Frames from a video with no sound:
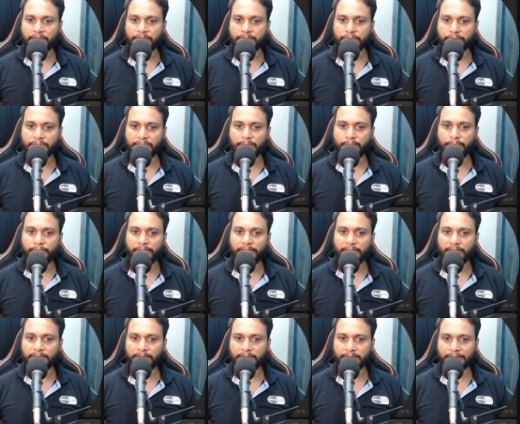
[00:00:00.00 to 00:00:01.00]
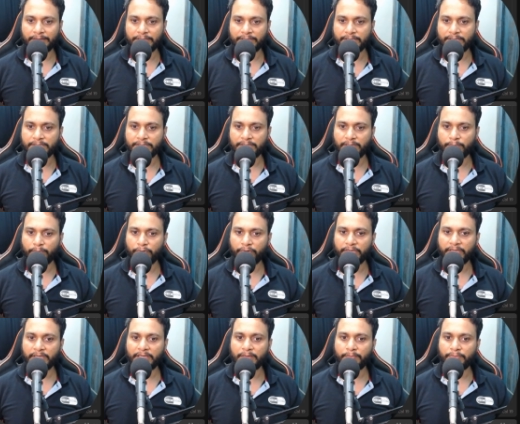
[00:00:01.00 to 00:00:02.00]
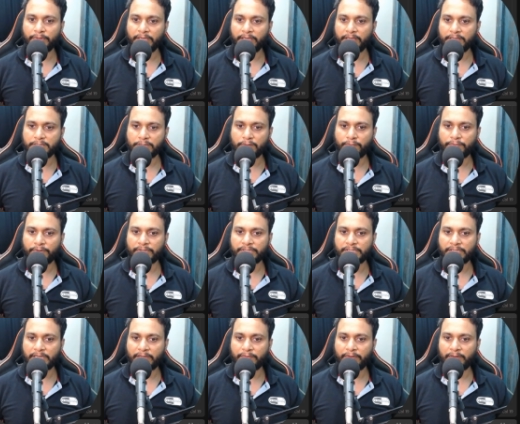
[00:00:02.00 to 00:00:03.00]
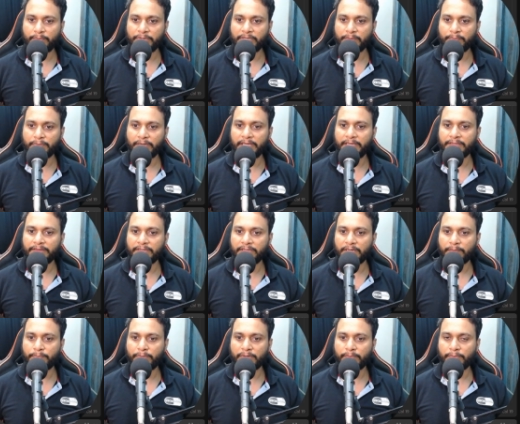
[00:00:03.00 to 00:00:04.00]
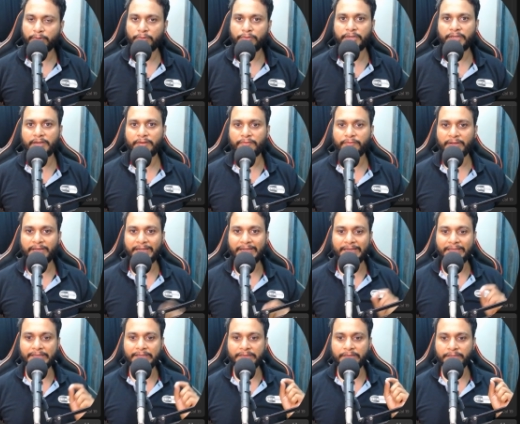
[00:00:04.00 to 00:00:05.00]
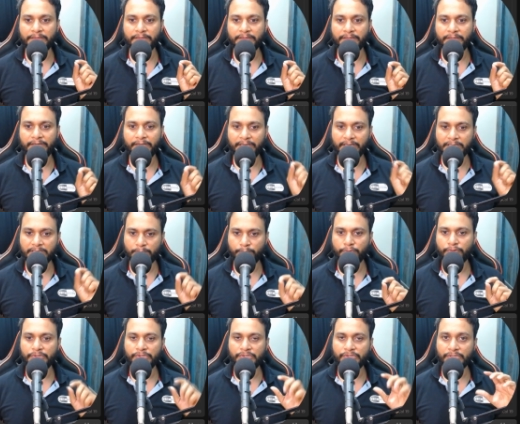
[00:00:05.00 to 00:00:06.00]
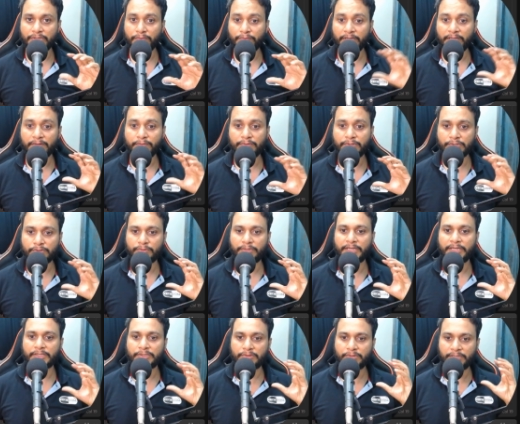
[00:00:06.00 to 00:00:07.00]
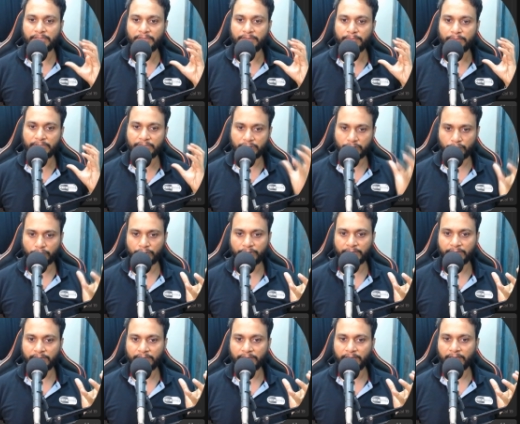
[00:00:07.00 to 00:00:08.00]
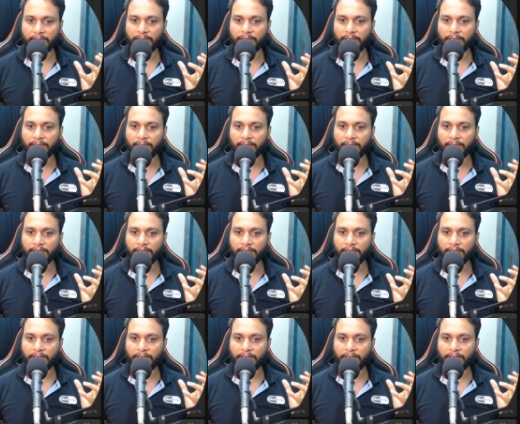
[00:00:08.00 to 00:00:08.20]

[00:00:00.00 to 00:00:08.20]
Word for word: So simply this is the booking API. So first I will be applying the upper bound and finding the next position where we should actually be storing it